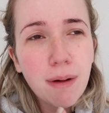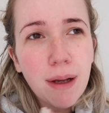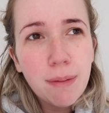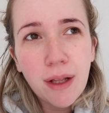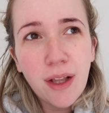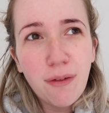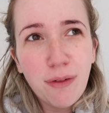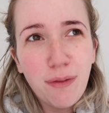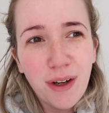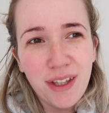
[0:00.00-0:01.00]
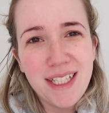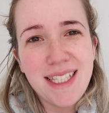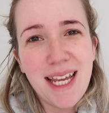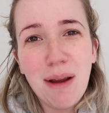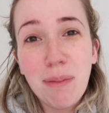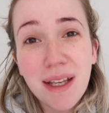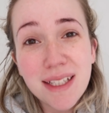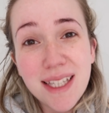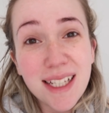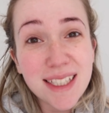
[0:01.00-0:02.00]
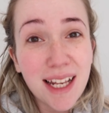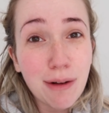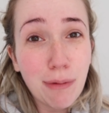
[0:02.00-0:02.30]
a lot of you feel the same, because that's kind